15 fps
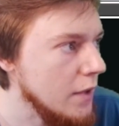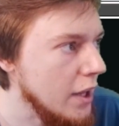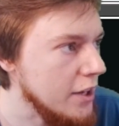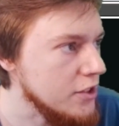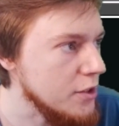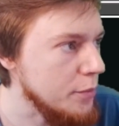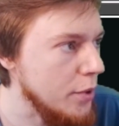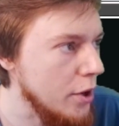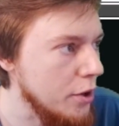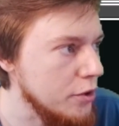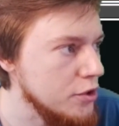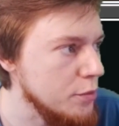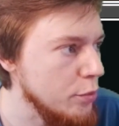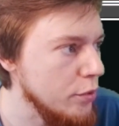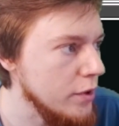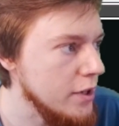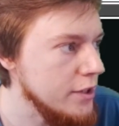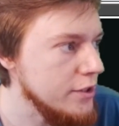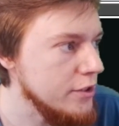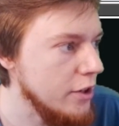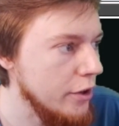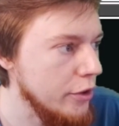I suppose
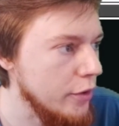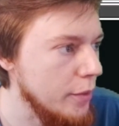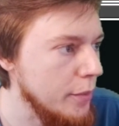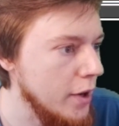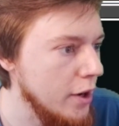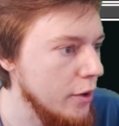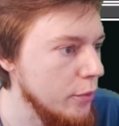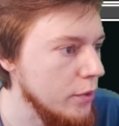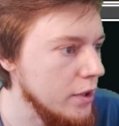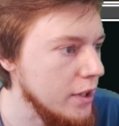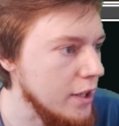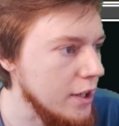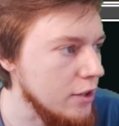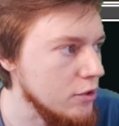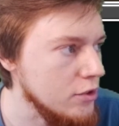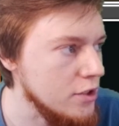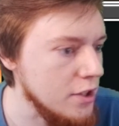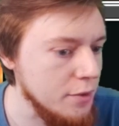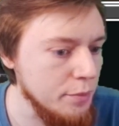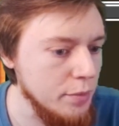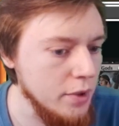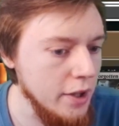Priest, although I'm not really interested
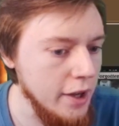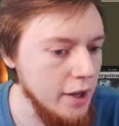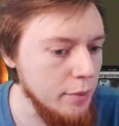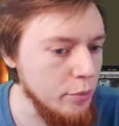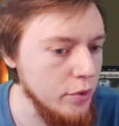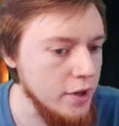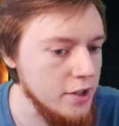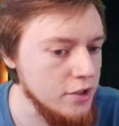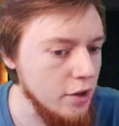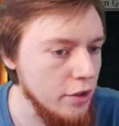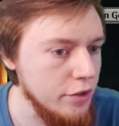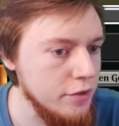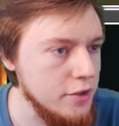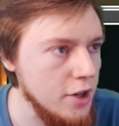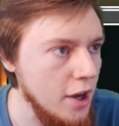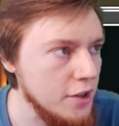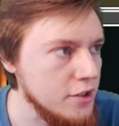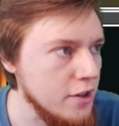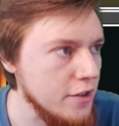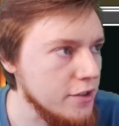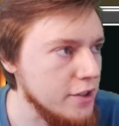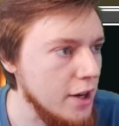in playing Priest. I'll toss it
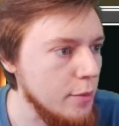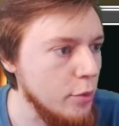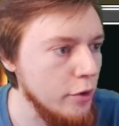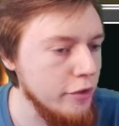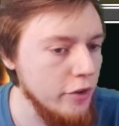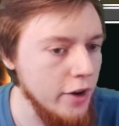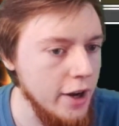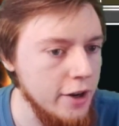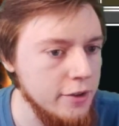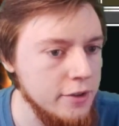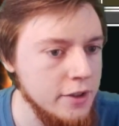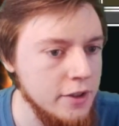in the sideboard for now.